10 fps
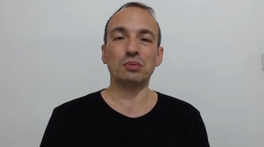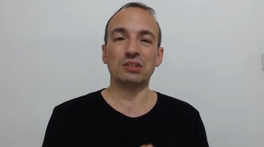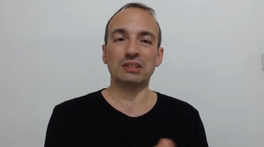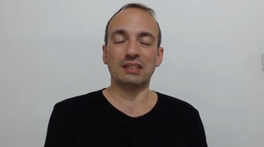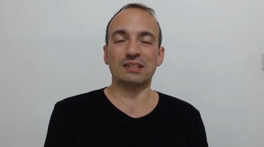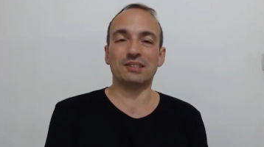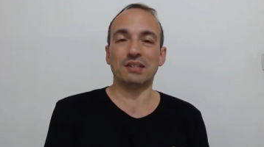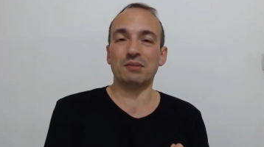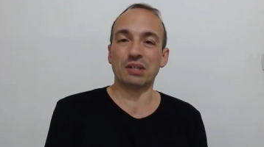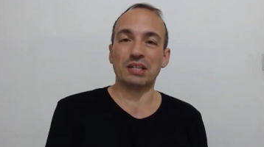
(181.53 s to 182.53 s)
in the
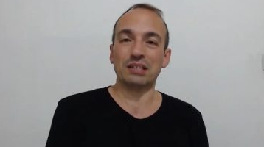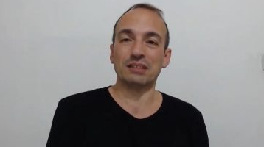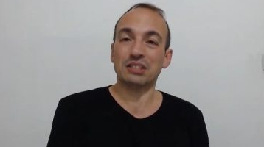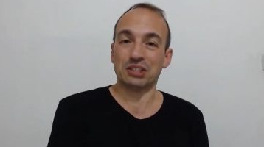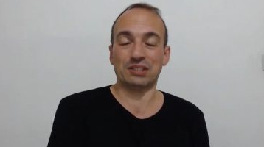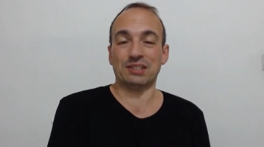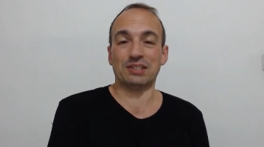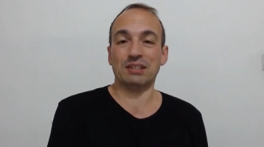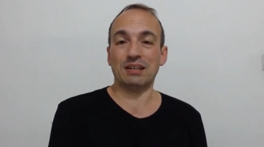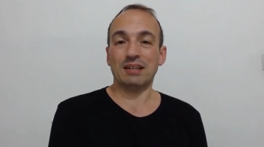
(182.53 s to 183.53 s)
savory
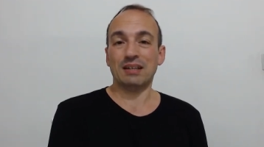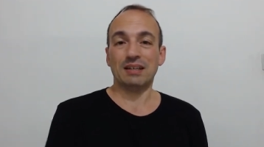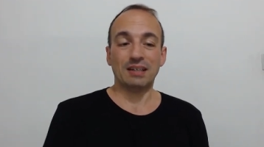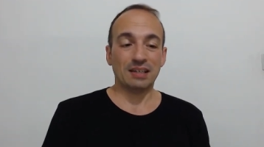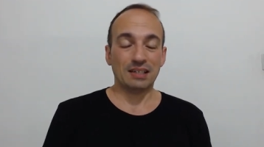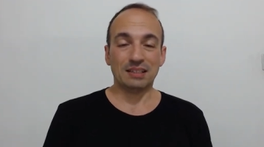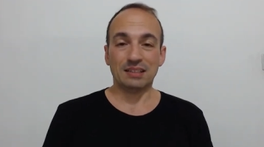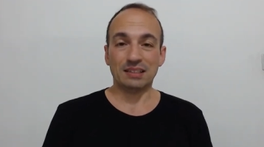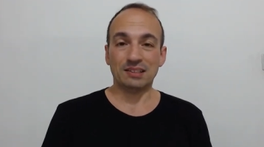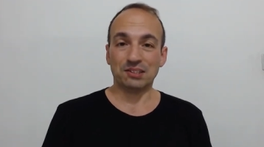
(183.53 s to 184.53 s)
dishes.
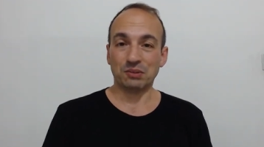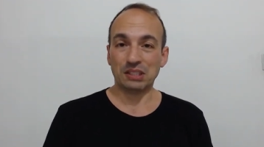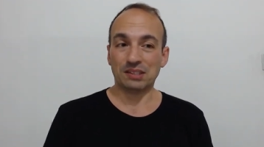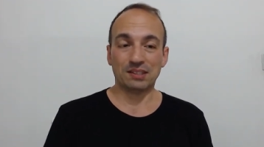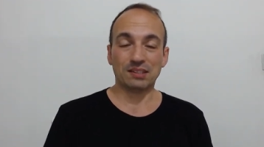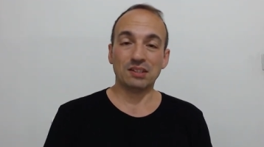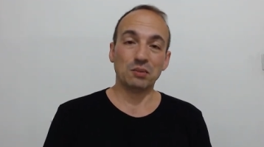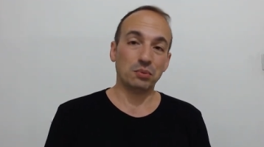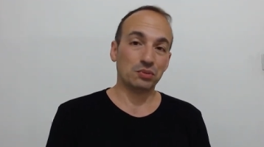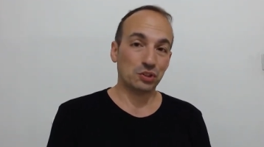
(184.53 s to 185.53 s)
In sweets you
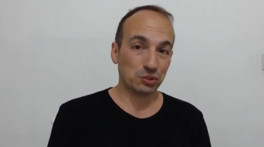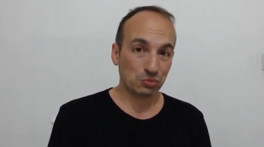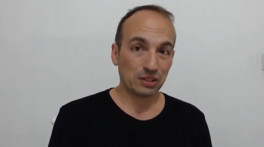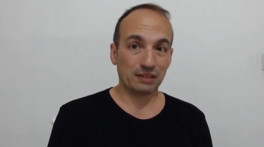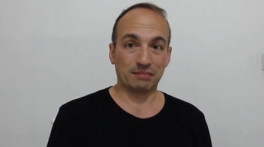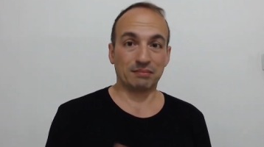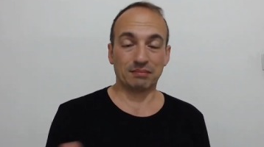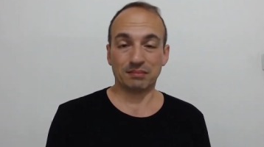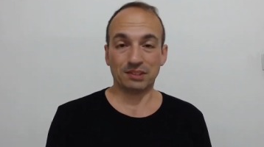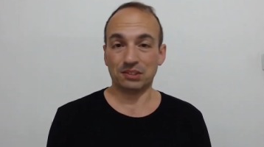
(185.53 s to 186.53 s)
put sugar,
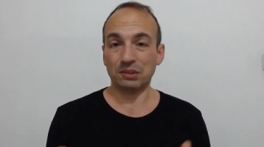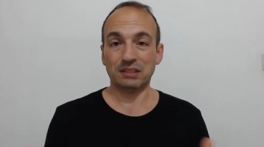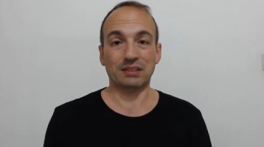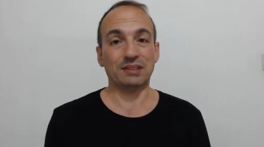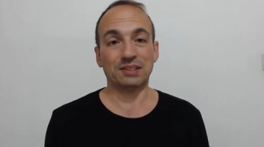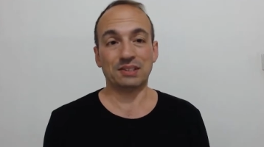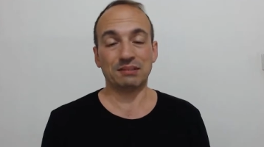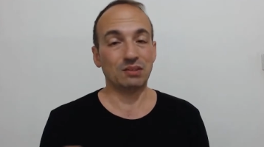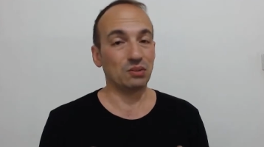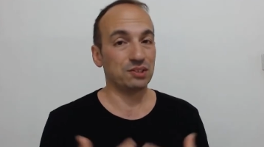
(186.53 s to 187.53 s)
sweeteners,
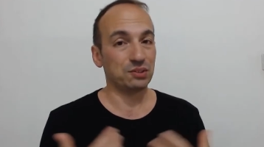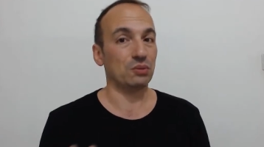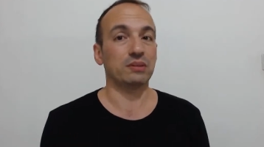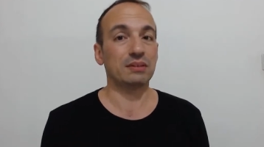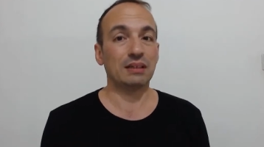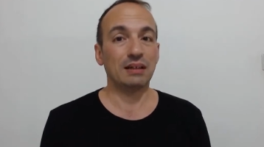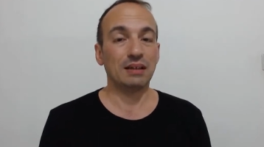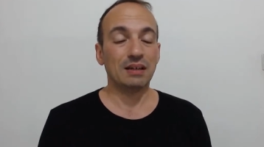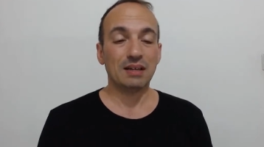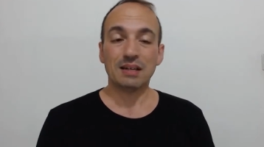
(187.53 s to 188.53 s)
not salt.
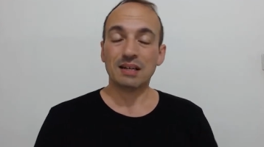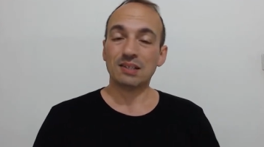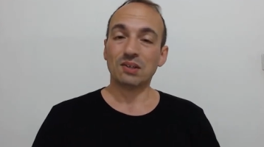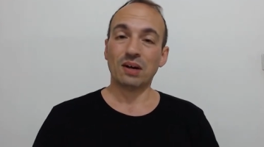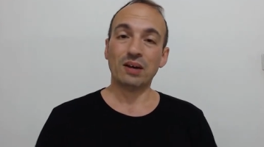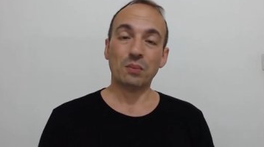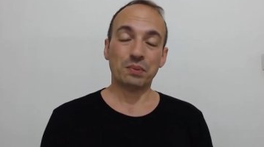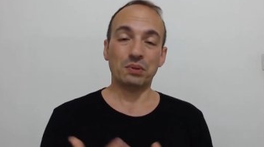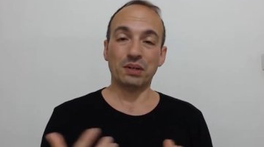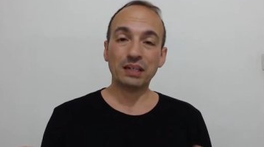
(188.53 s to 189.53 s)
So I hope
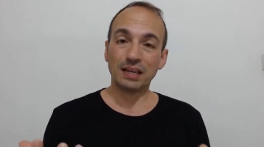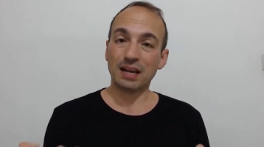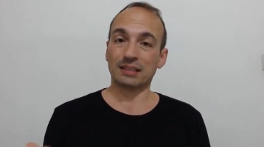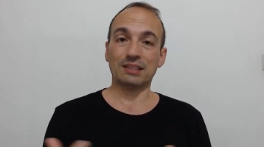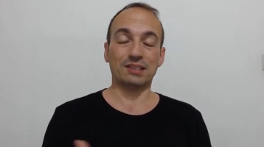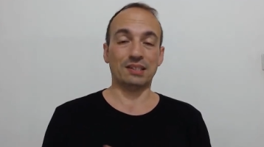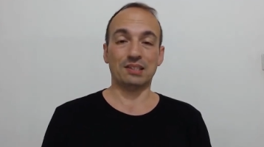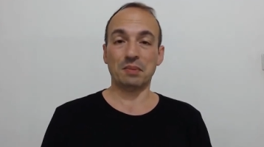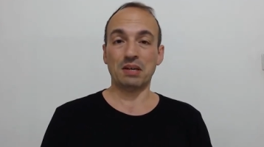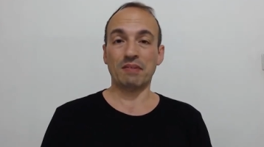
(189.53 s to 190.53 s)
you really like this
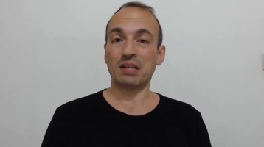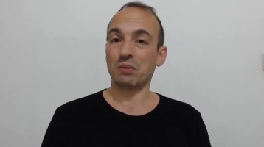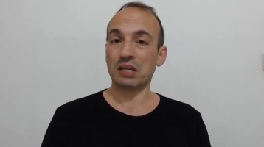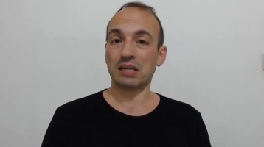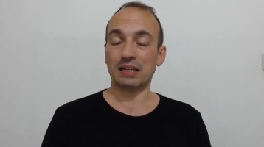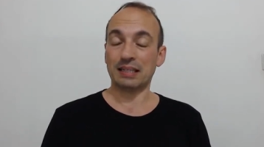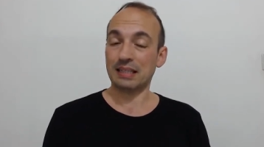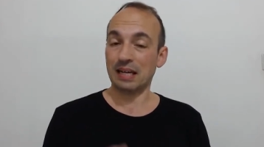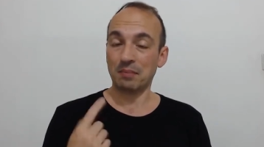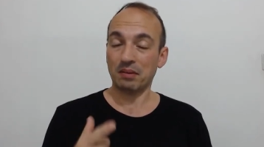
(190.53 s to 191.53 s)
recipe very quickly, and
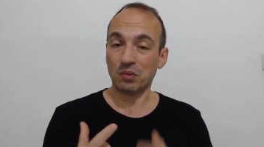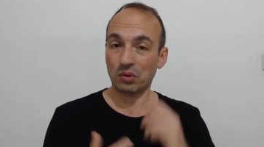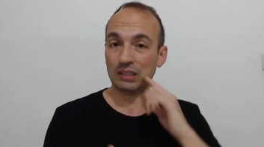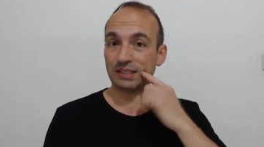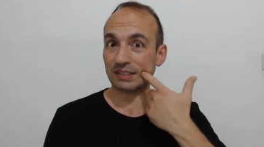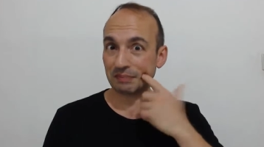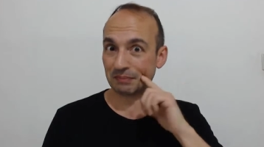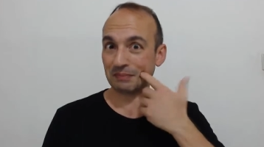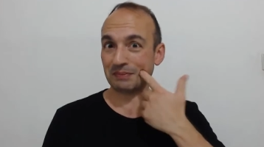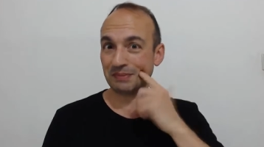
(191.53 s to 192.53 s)
above
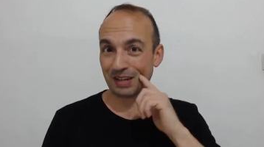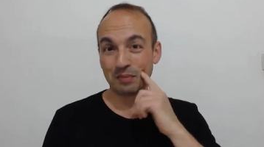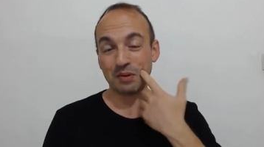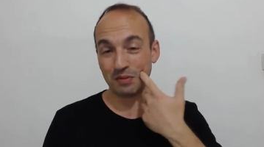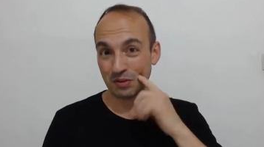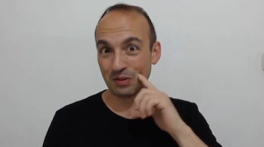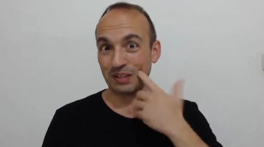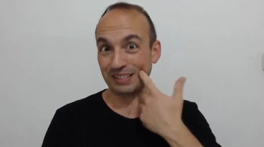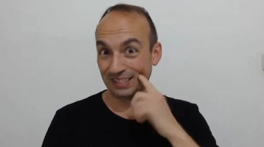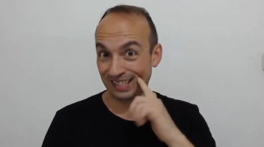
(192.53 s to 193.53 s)
all
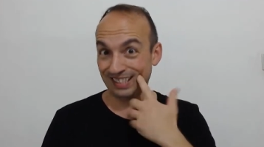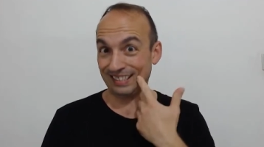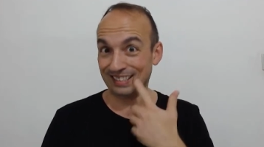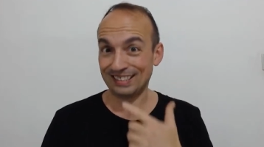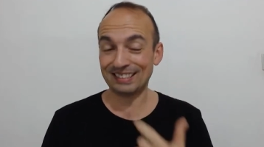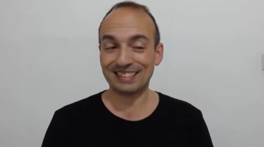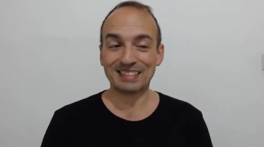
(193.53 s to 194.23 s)
is delicious.